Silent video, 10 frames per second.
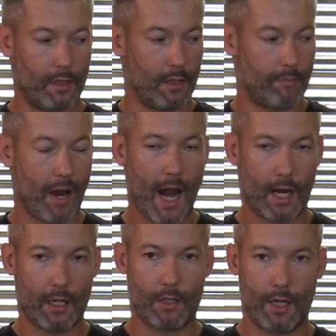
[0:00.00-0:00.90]
to this
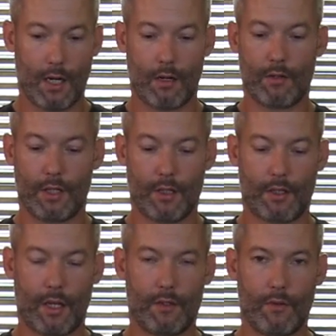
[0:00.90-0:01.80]
package here,
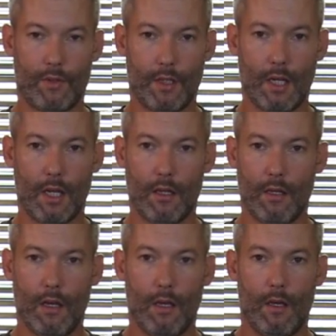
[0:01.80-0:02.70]
just as you see
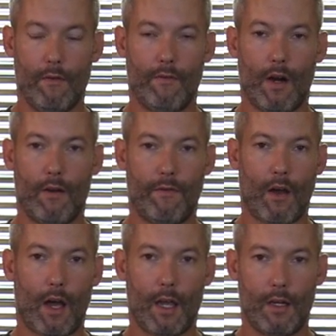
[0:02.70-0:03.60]
it,
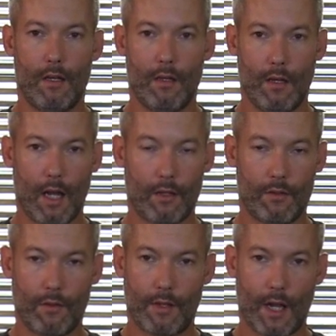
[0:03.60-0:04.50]
verified out
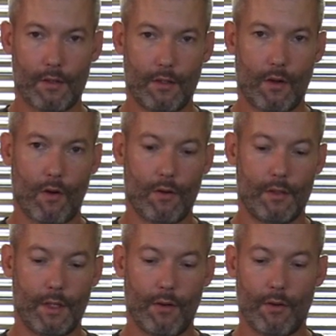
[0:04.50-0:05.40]
to 1,000
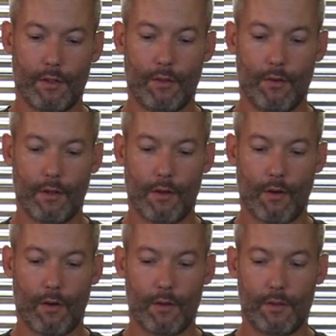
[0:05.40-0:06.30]
yards, 0 to 200
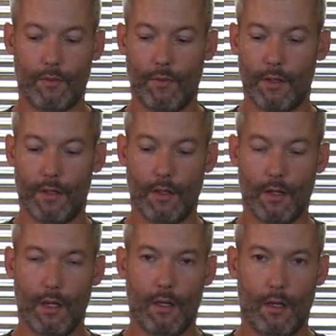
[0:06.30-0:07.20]
yards with
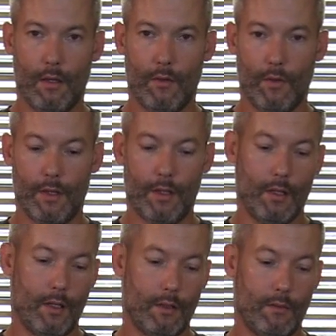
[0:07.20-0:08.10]
a
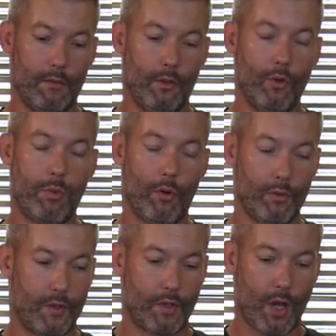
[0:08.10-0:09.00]

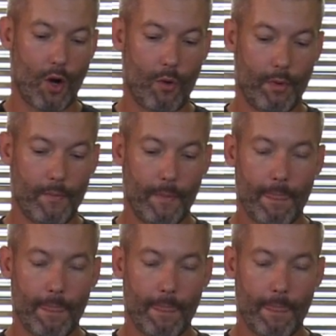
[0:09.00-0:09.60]
loopholed scope